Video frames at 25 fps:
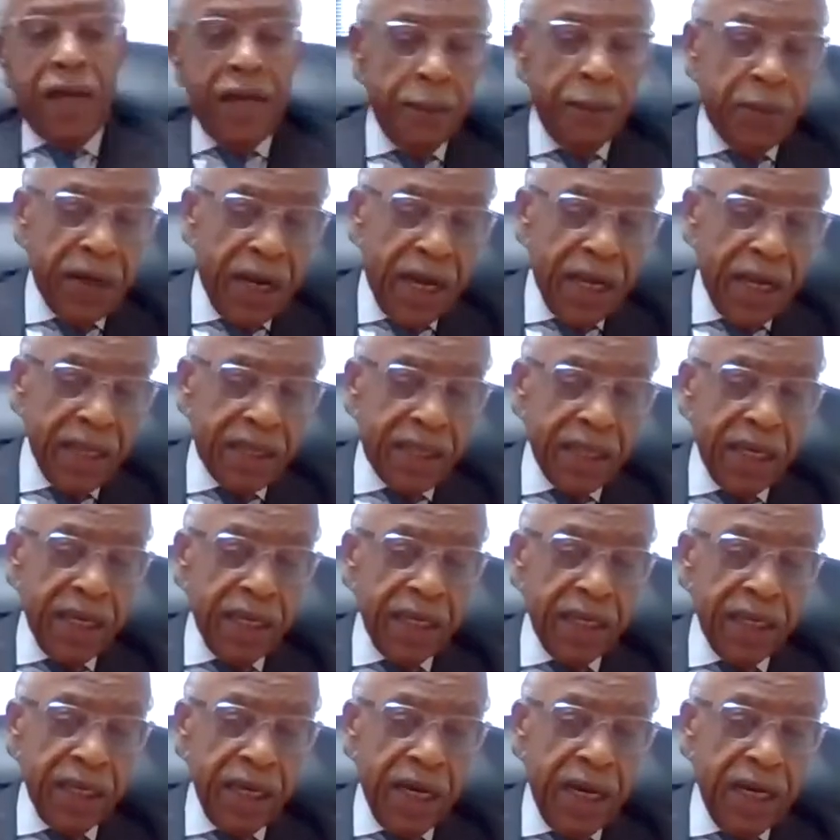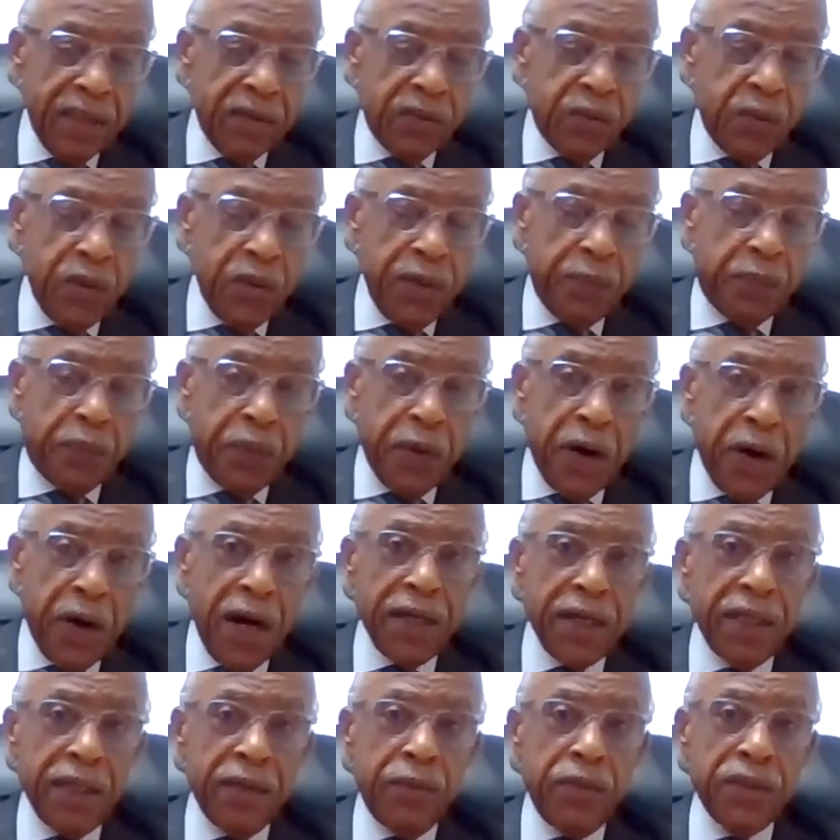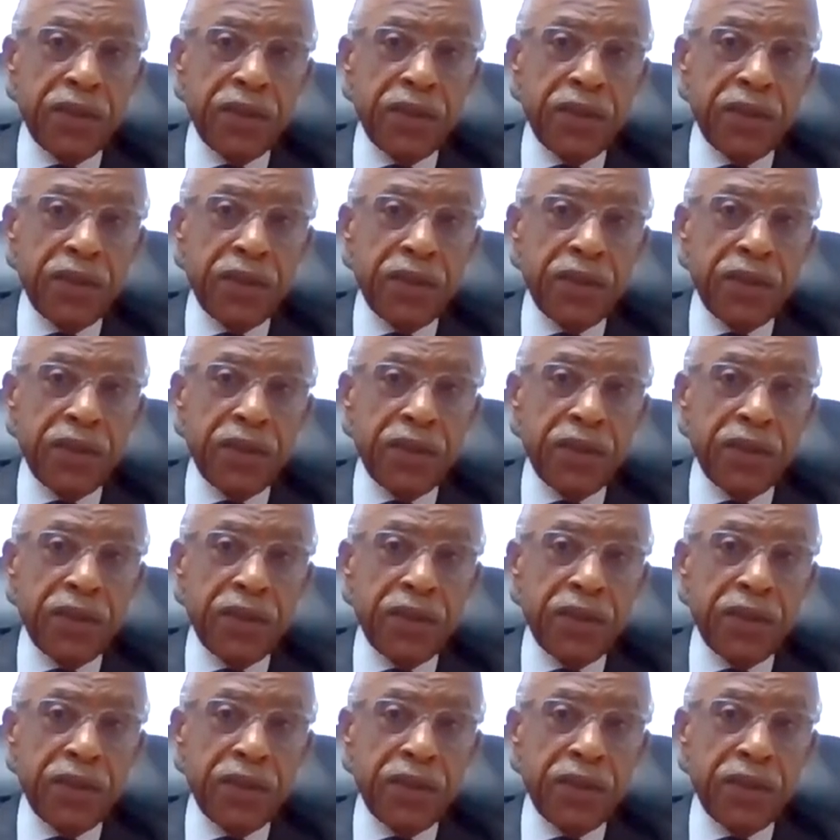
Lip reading: but I think as we partner,